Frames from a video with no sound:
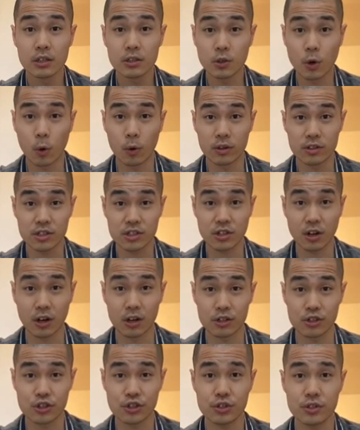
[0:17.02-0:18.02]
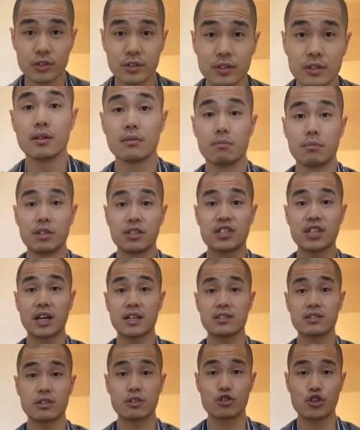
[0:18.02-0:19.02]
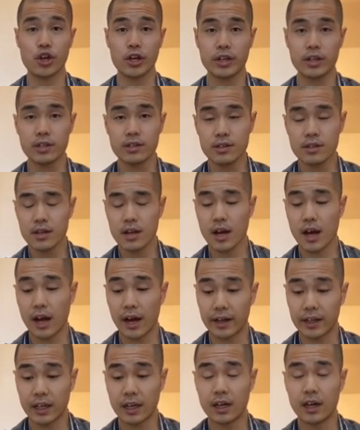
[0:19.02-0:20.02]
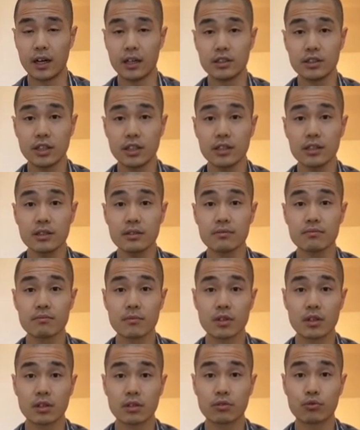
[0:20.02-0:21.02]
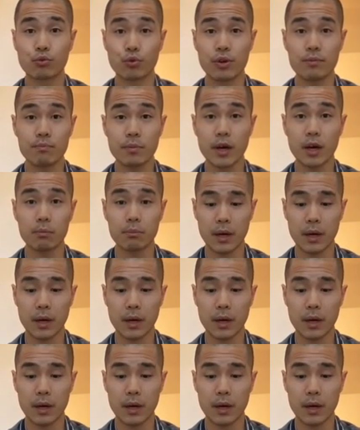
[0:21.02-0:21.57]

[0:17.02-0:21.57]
cornstarch. Besides the chicken, I got onion, green bell